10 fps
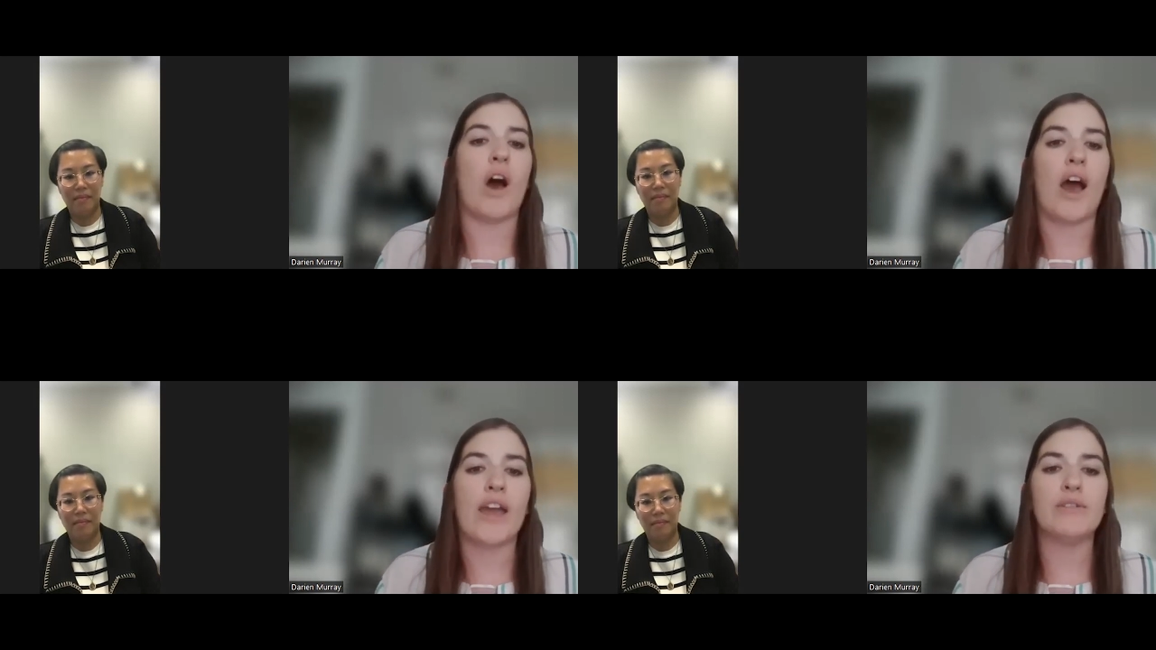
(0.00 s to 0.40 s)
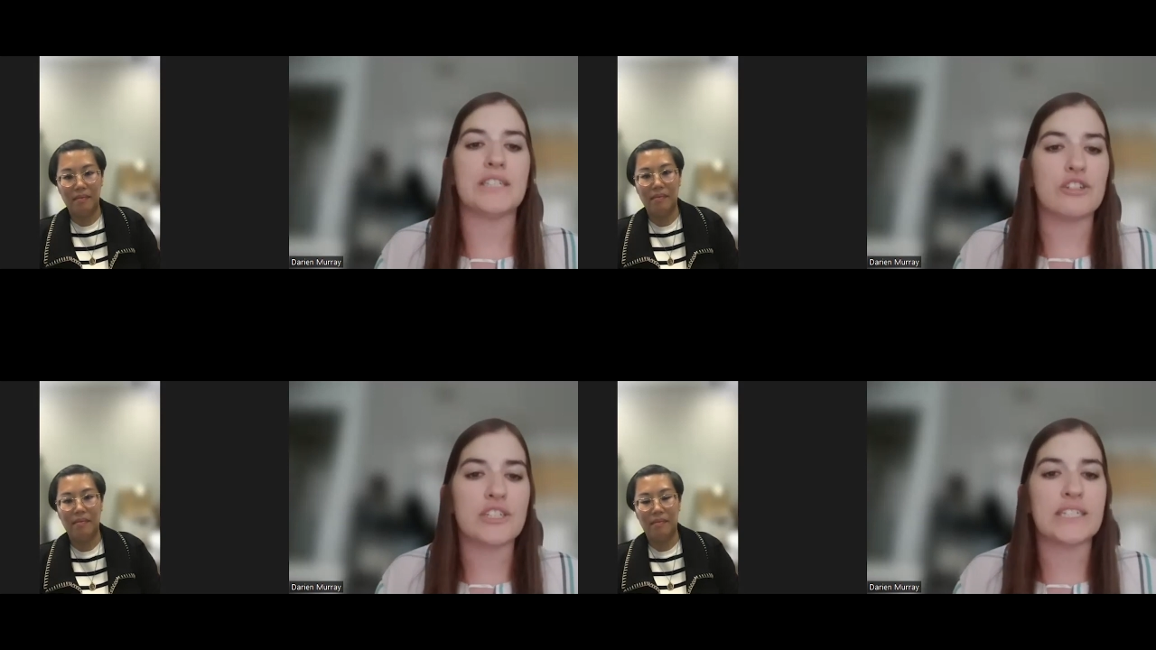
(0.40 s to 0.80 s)
Speaker 1: So
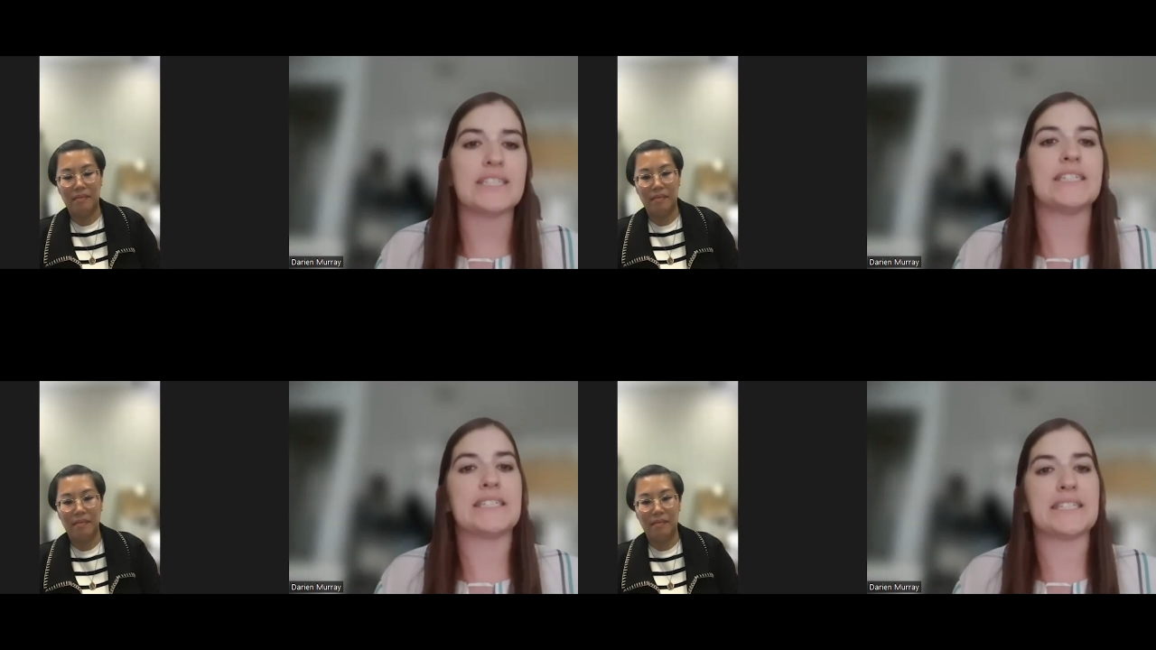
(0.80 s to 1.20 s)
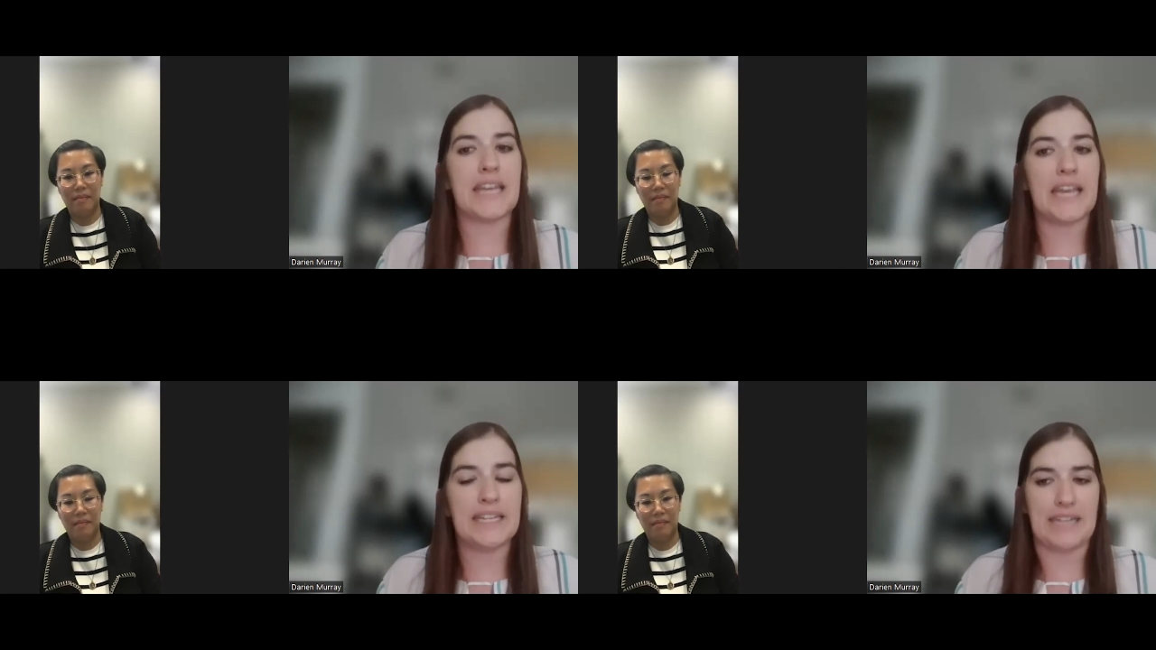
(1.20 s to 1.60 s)
I was interested
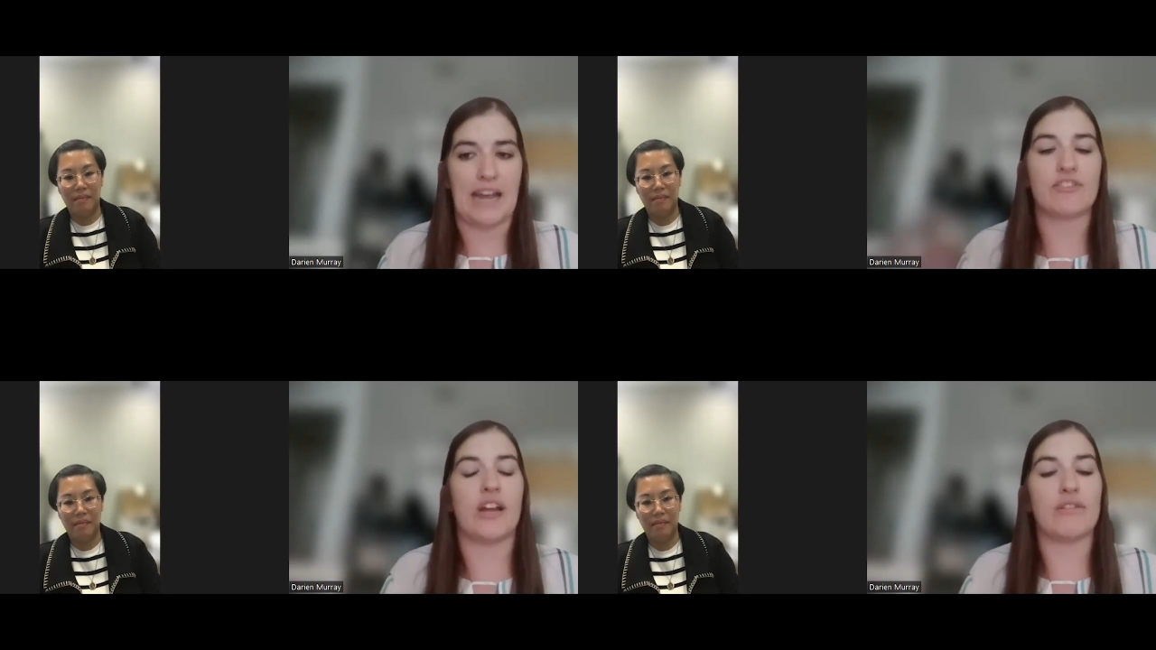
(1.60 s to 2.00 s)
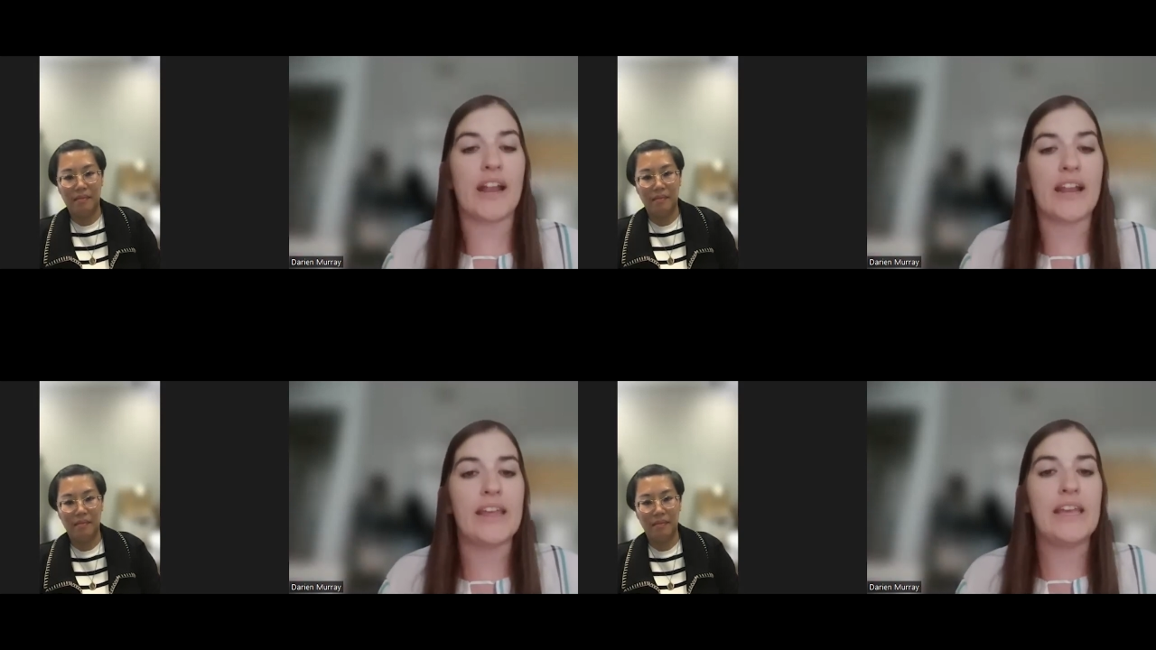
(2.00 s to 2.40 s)
in this case
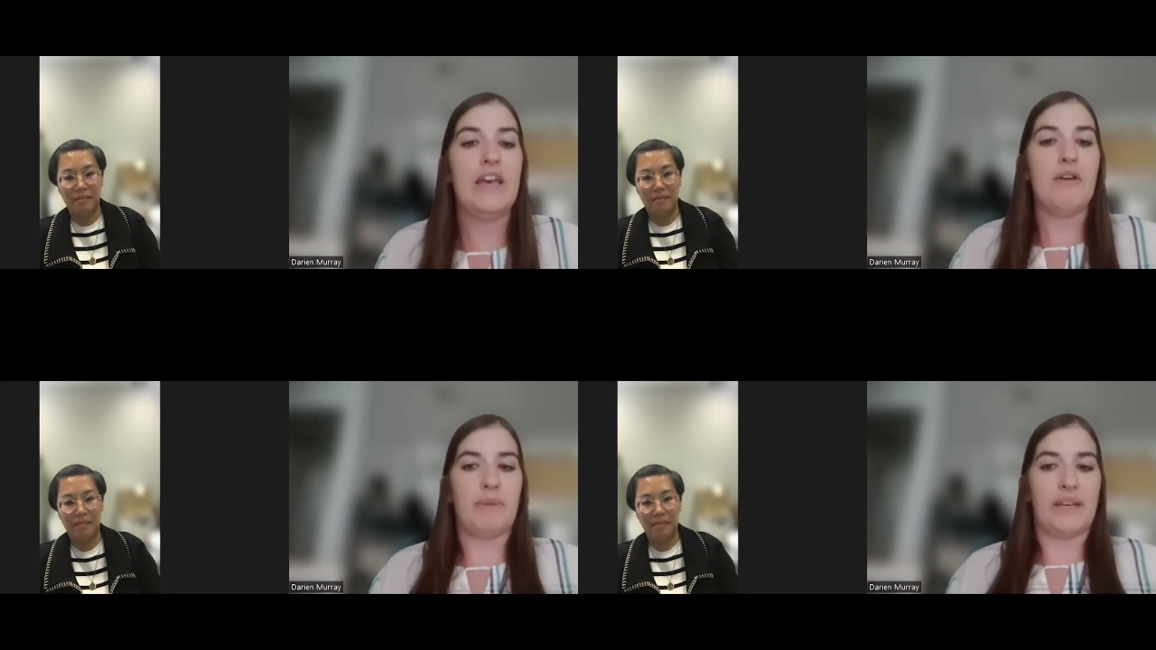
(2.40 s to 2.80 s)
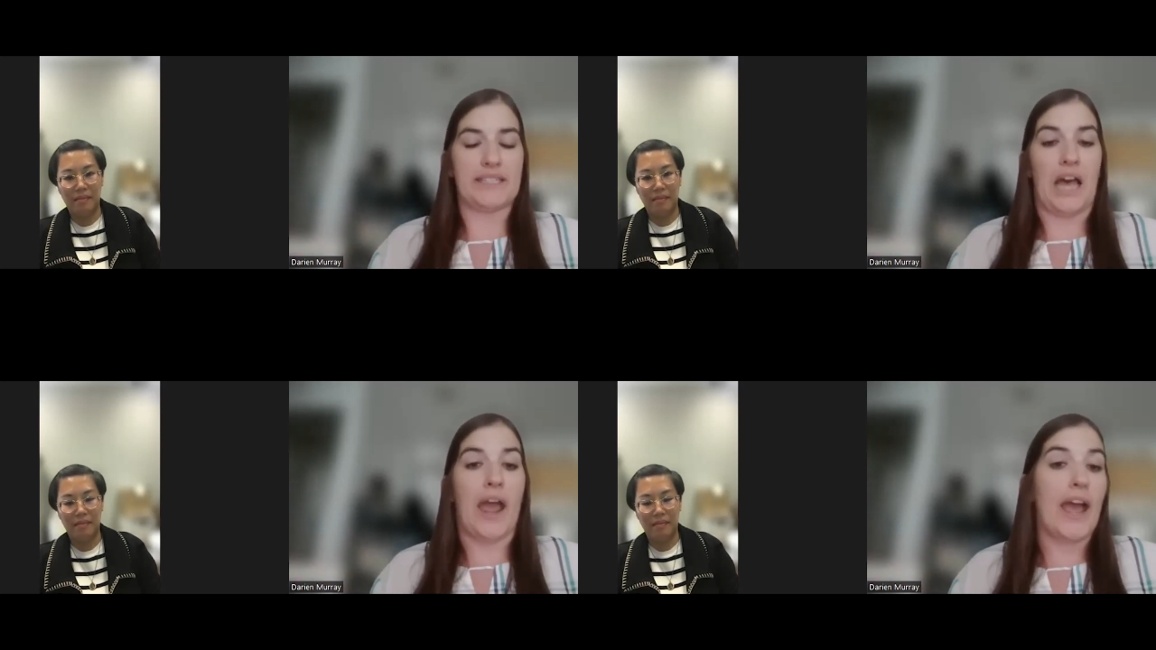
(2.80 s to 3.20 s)
after I read it
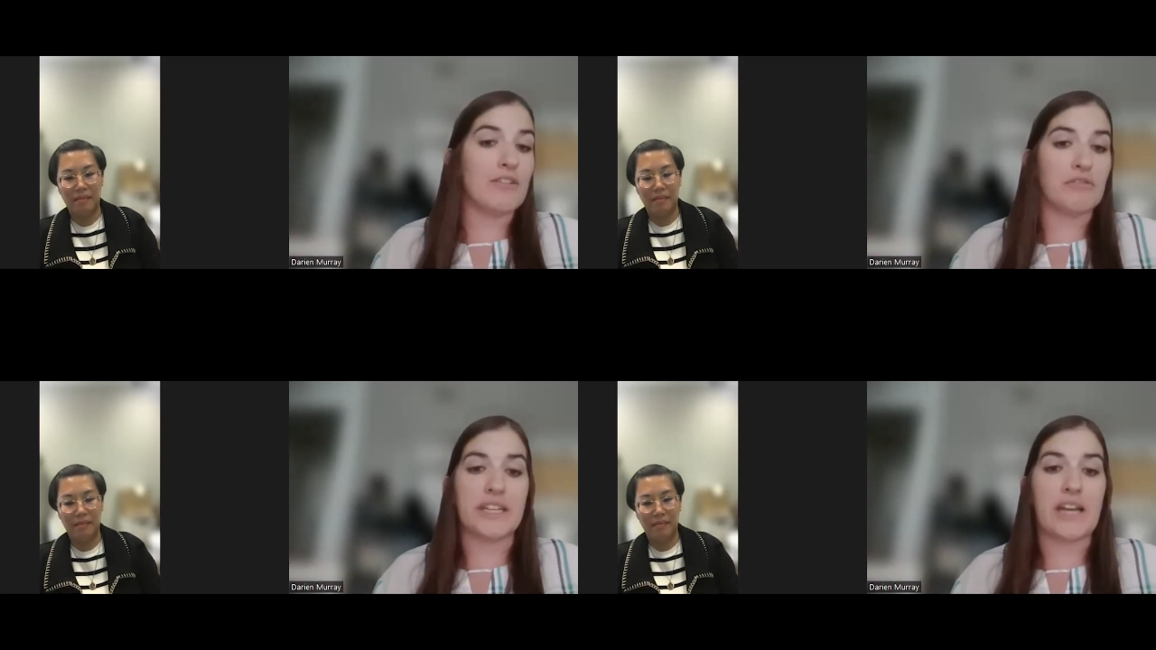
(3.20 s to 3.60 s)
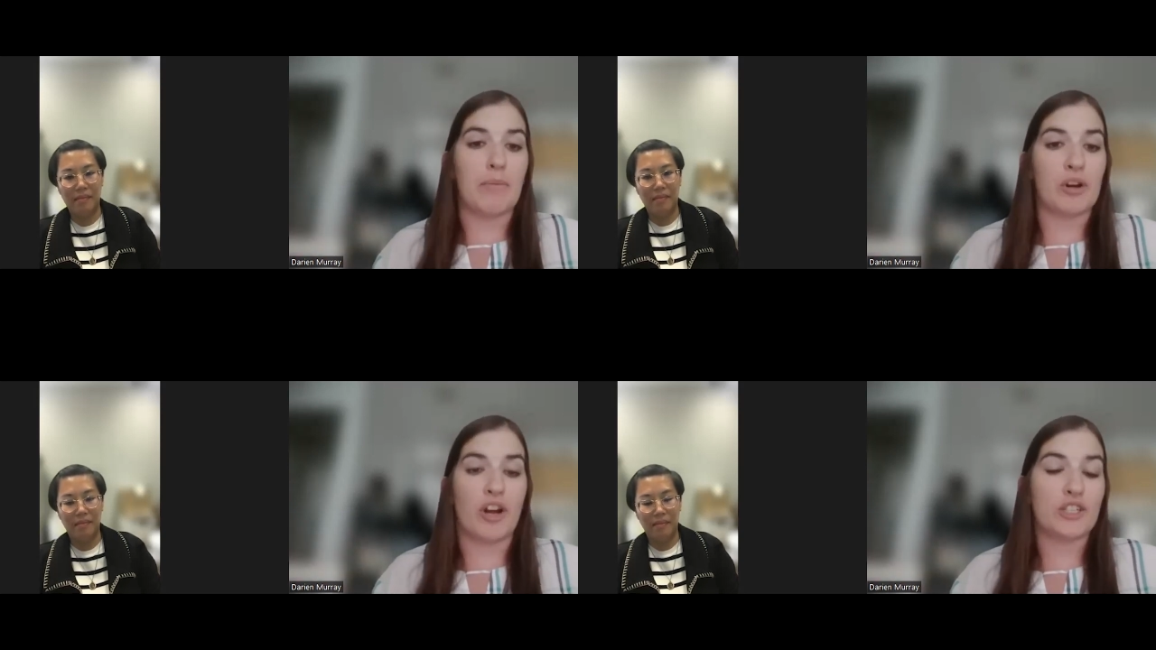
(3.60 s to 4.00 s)
because I
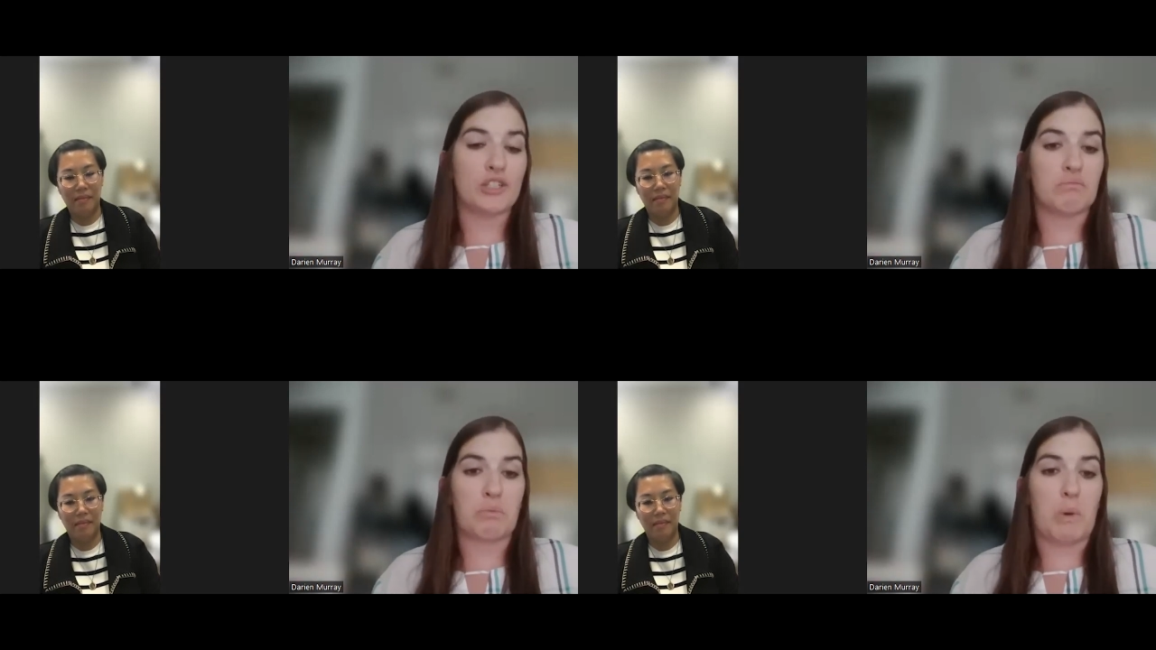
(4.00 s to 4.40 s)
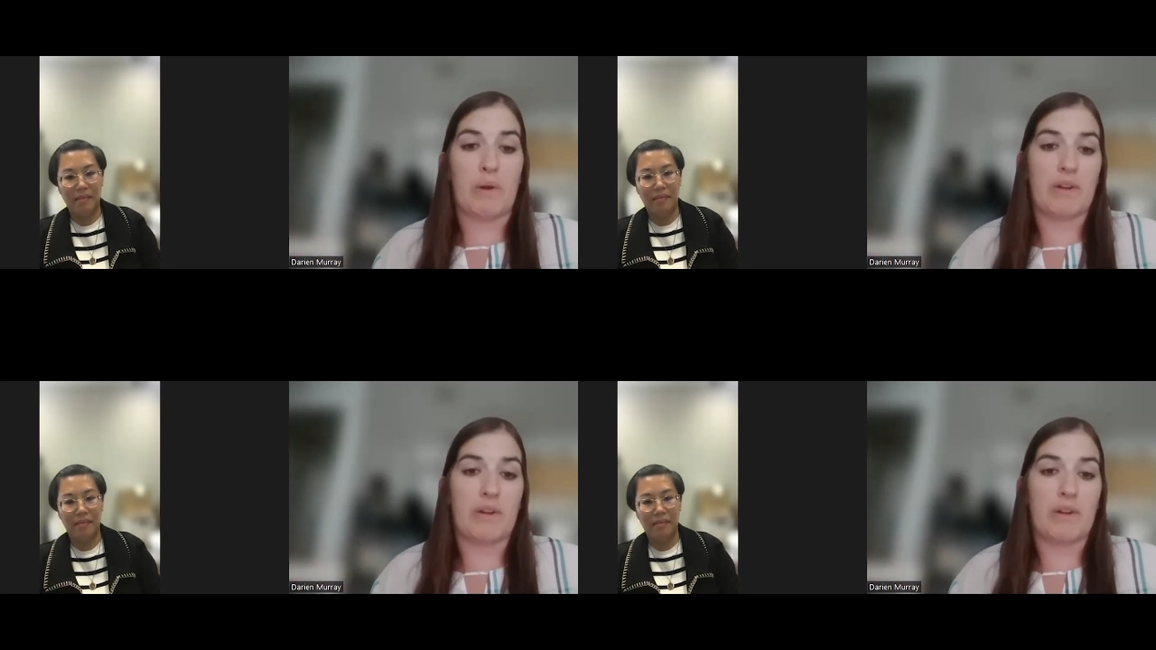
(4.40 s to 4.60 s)
hadn't really come across